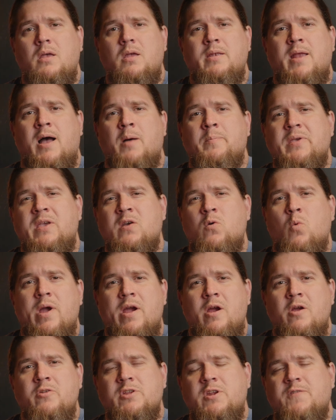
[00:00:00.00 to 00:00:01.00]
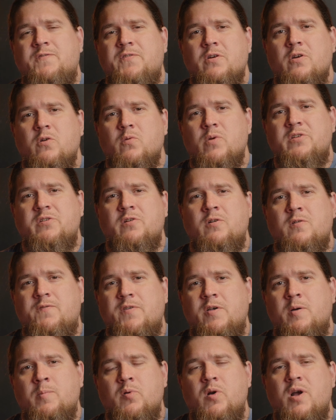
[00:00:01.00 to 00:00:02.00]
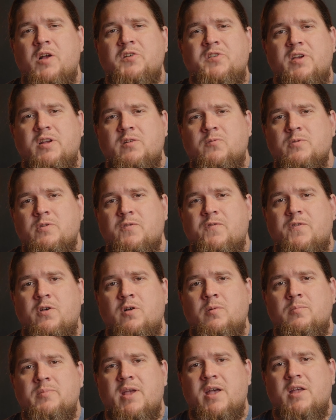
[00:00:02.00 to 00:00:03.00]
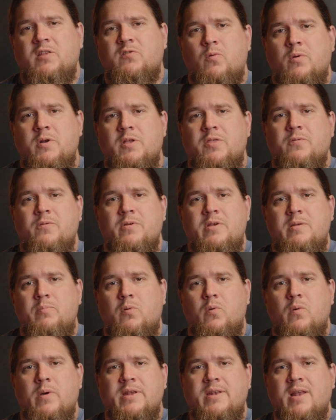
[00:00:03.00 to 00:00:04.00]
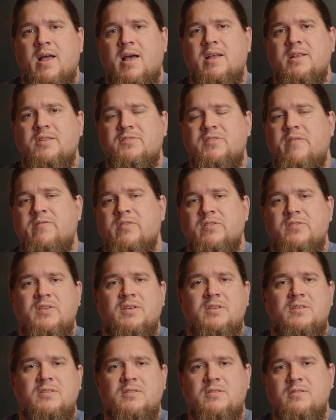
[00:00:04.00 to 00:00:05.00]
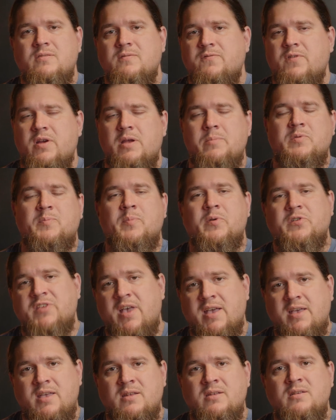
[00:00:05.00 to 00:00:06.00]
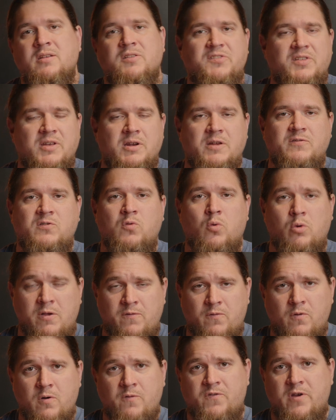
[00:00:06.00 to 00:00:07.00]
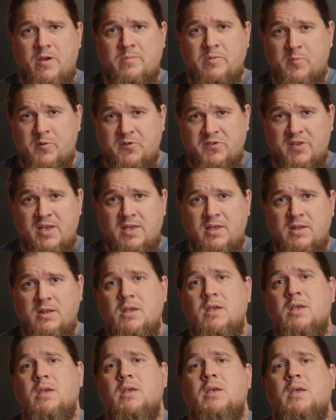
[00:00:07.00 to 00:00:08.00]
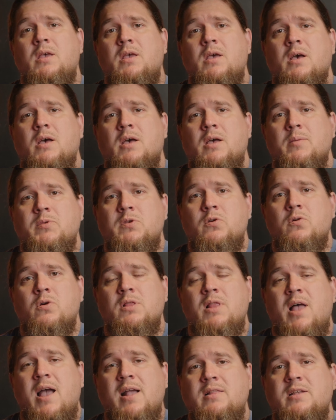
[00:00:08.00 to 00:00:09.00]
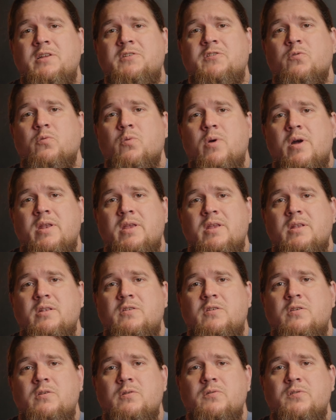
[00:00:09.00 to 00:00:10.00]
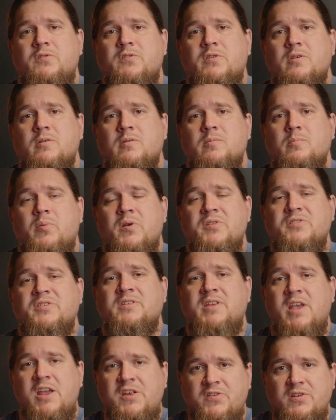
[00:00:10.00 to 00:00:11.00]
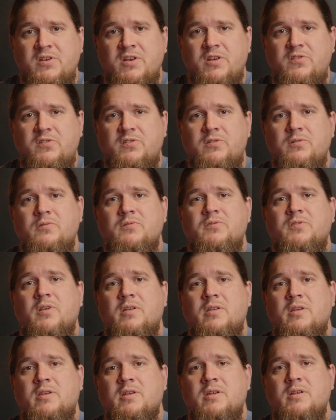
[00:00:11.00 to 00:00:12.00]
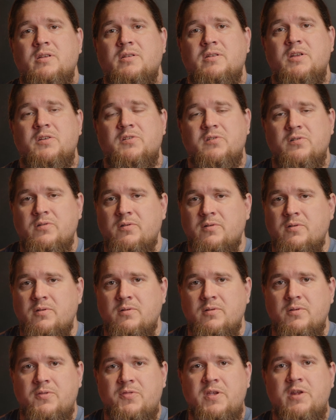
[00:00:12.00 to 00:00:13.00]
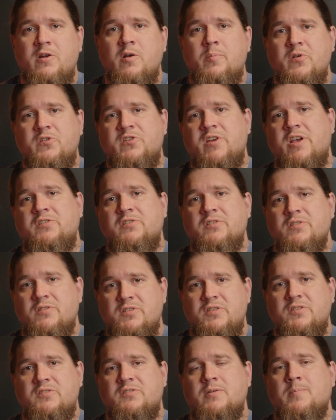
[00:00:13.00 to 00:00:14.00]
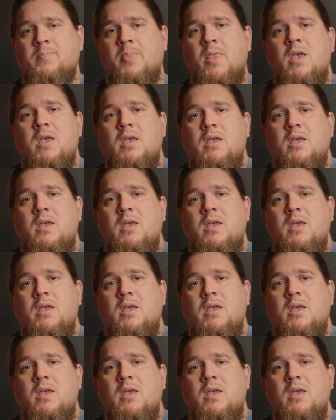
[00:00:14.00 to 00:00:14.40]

Now be aware that if your original film project was filmed at 23.976 frames per second instead of 24 frames per second, you are likely to run into some presentation issues on a digital theater projection system.